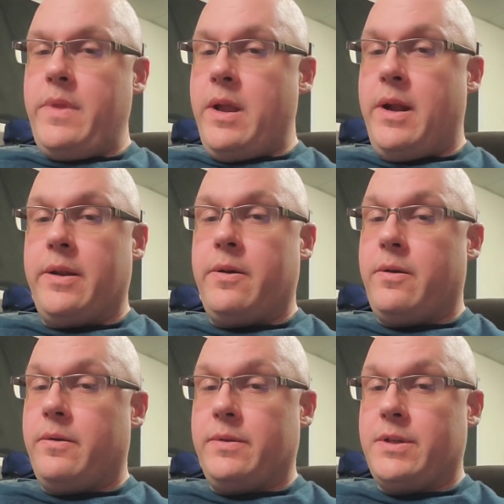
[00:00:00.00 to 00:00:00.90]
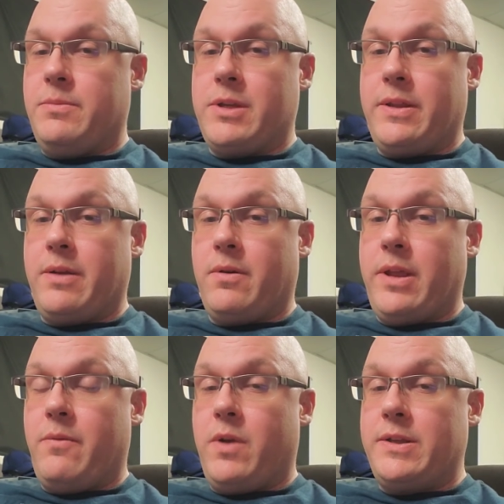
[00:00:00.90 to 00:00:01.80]
I don't know. It seems like they were
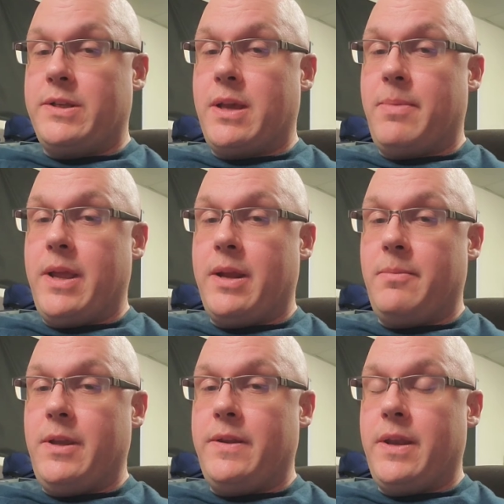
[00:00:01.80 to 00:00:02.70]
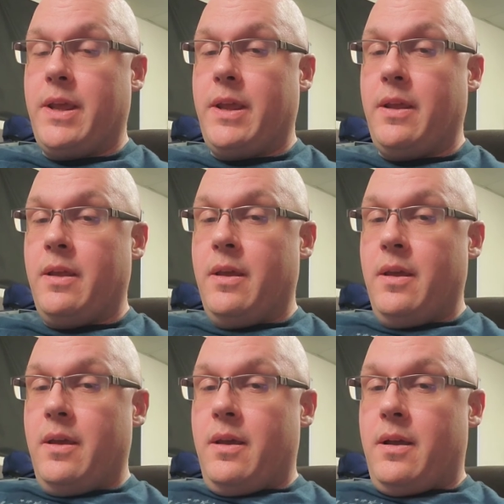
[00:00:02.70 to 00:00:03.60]
like one step ahead of me today.
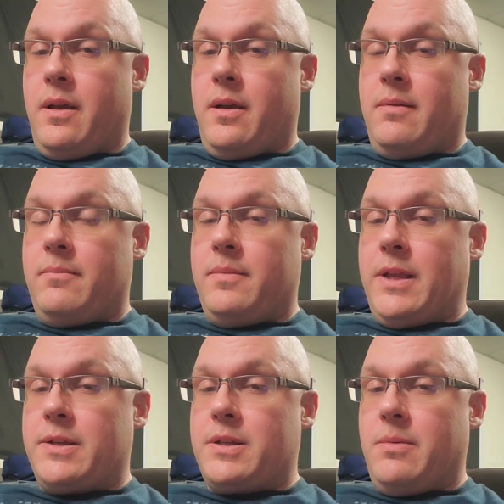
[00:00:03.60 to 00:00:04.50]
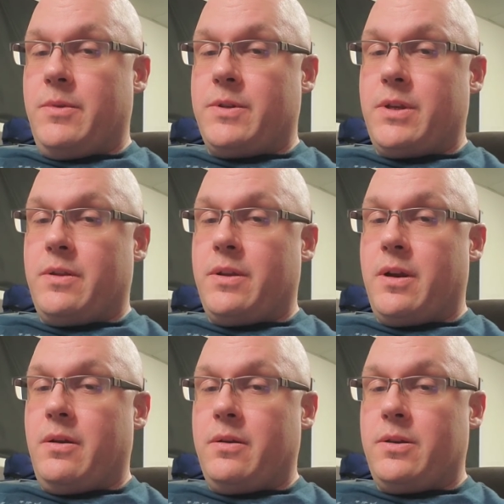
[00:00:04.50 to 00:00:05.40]
Um, last time I was out there,
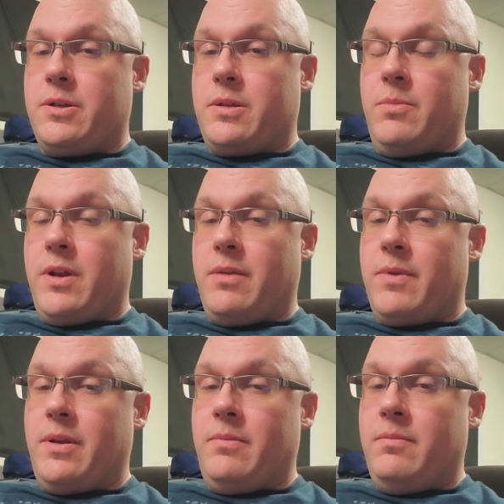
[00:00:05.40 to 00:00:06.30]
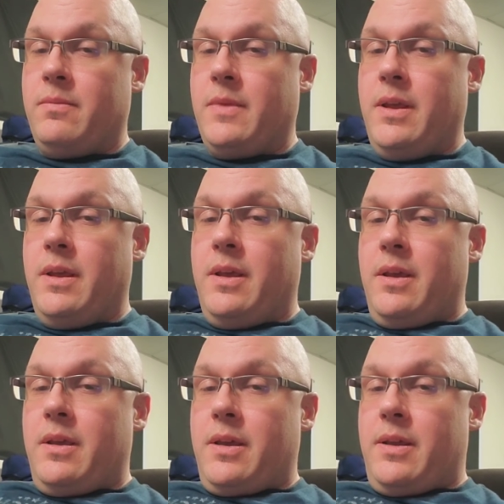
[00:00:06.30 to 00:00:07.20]
I hooked just about every
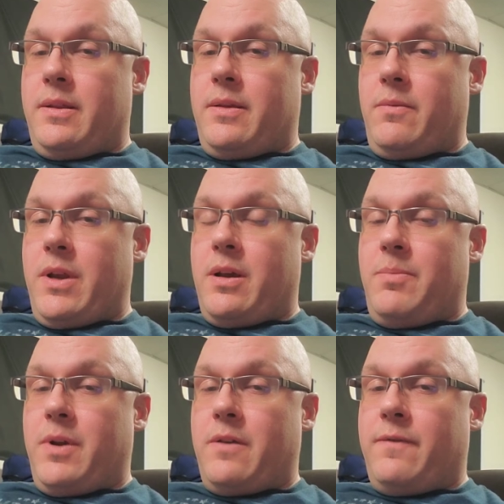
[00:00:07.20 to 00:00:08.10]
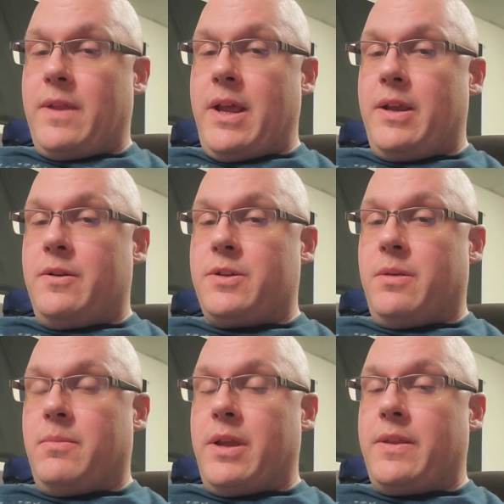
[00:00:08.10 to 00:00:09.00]
hit that went up on a flag or
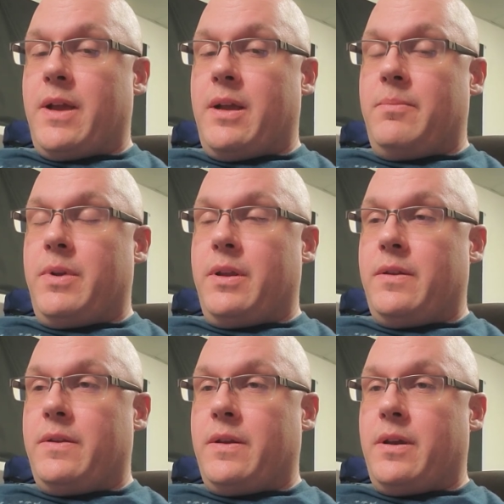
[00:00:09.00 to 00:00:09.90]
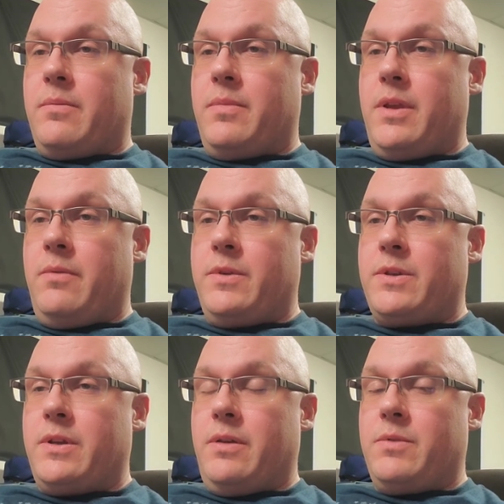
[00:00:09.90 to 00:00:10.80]
something like that. But it uh, it was
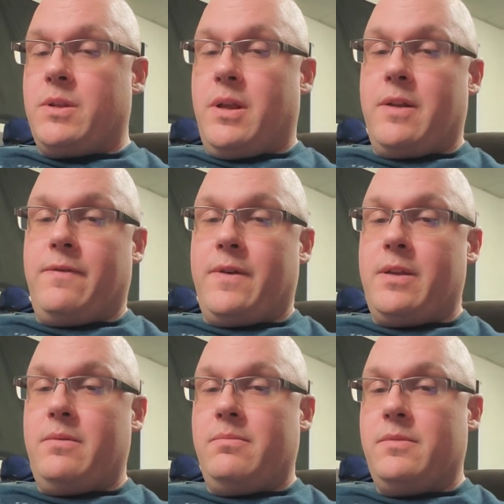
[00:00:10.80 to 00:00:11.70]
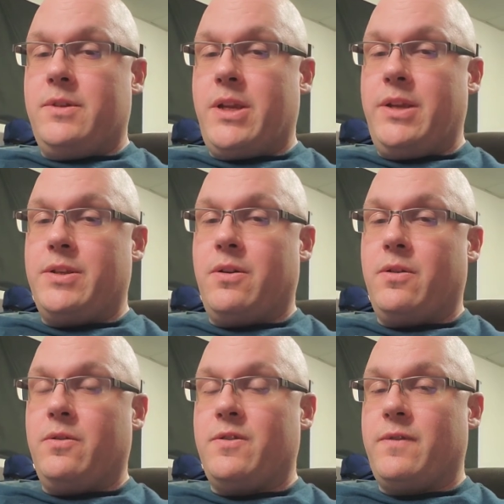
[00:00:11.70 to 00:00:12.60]
a, it was a lot of fun chasing all
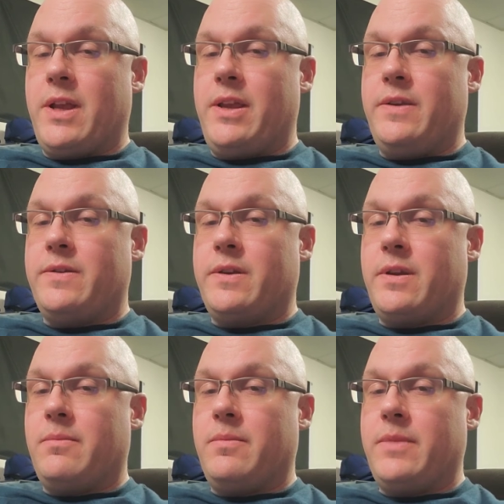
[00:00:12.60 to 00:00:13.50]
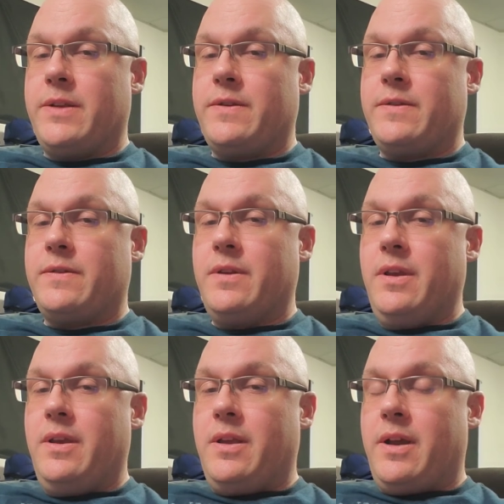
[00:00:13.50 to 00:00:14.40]
those flags. Uh, that's
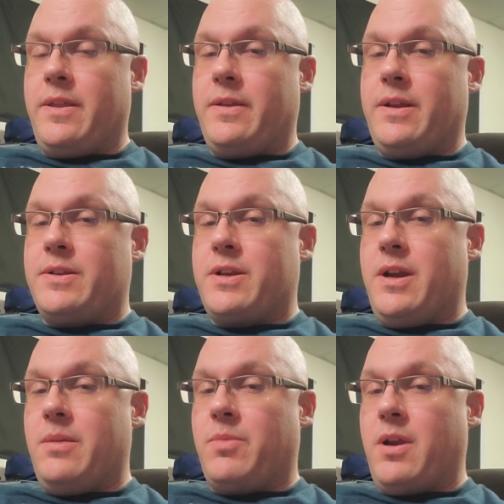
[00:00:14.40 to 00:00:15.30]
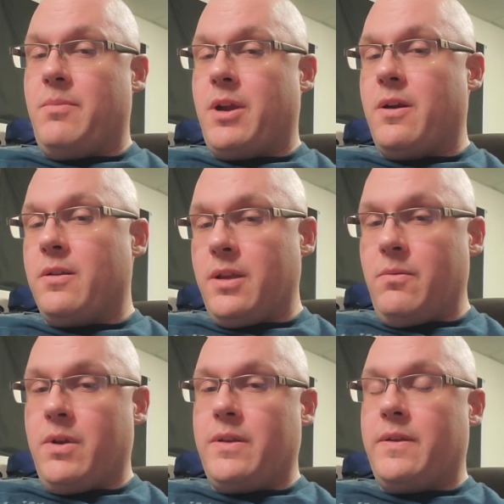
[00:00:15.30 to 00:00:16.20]
I think that's kind of primarily
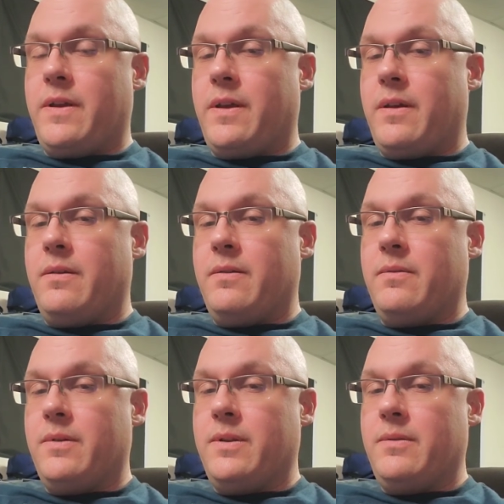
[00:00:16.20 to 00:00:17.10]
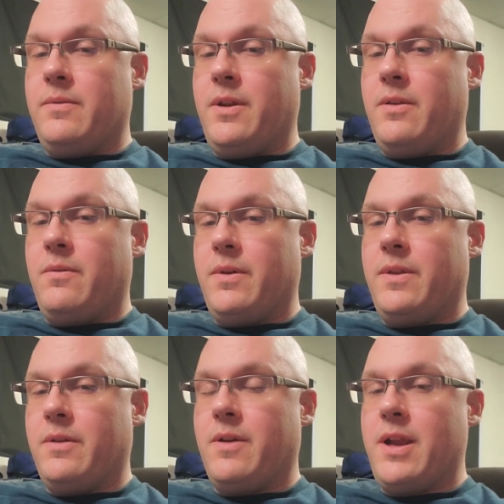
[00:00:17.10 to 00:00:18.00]
what uh, what you know what
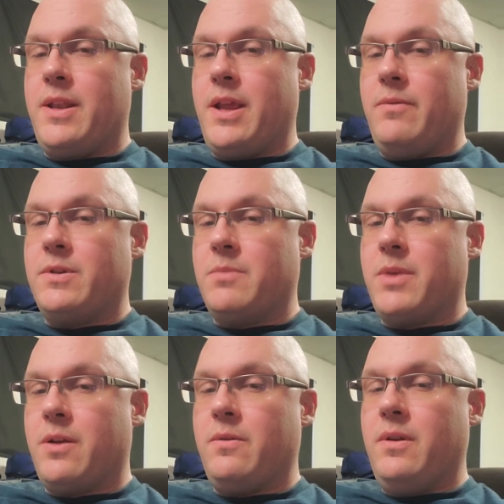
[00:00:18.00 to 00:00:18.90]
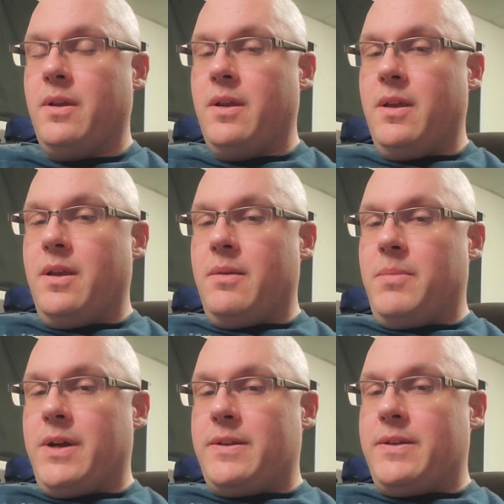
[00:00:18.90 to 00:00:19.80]
the great day was about.
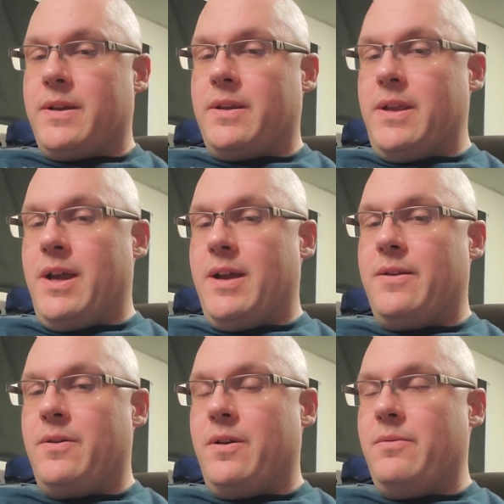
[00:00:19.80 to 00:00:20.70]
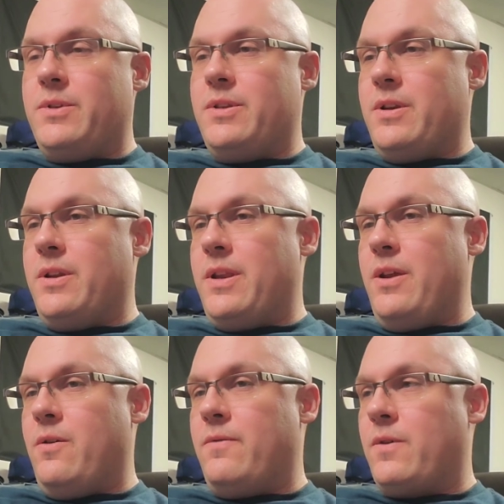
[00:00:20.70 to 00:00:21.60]
But uh, yeah, no, it was a good day
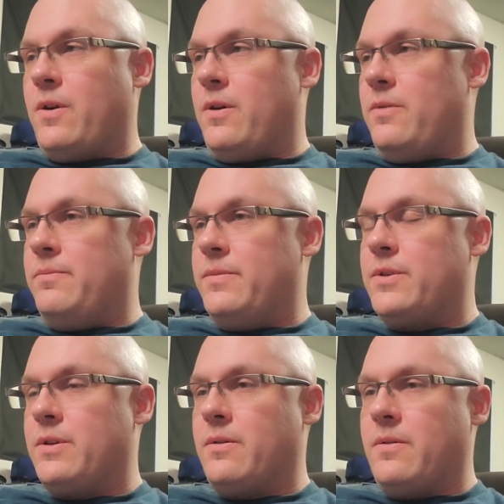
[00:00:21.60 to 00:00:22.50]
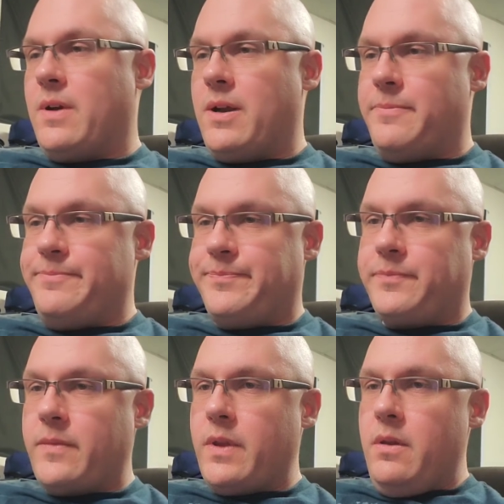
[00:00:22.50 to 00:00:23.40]
overall. So um,
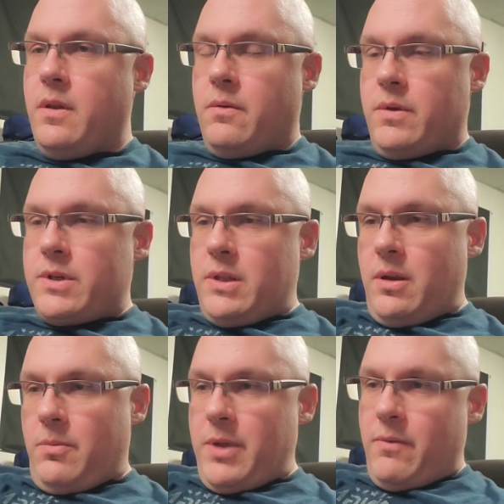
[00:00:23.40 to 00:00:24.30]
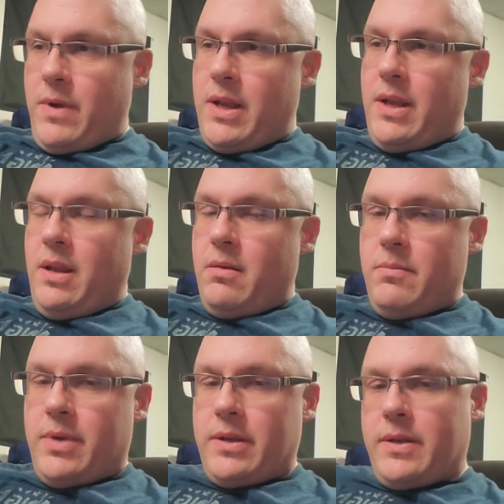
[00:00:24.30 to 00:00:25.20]
was a little bit windy,
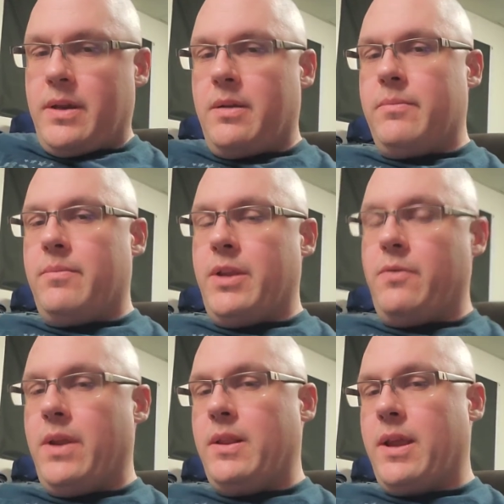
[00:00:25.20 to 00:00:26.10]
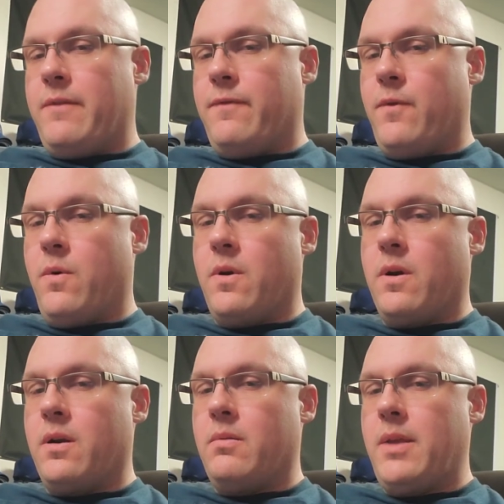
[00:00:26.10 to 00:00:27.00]
but um, between like
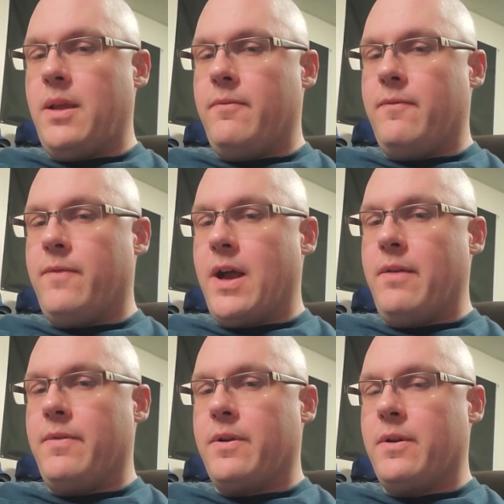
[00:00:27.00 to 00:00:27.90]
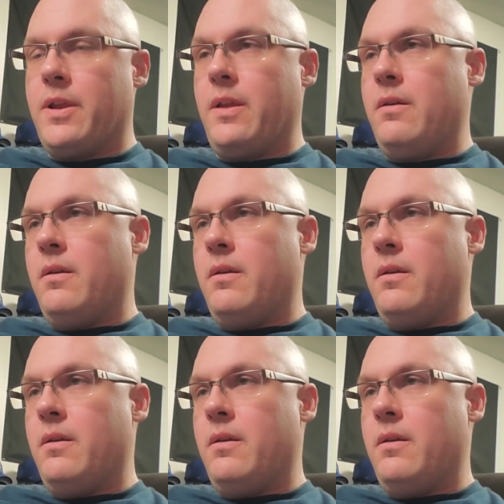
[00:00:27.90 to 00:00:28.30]
4 and 5.30,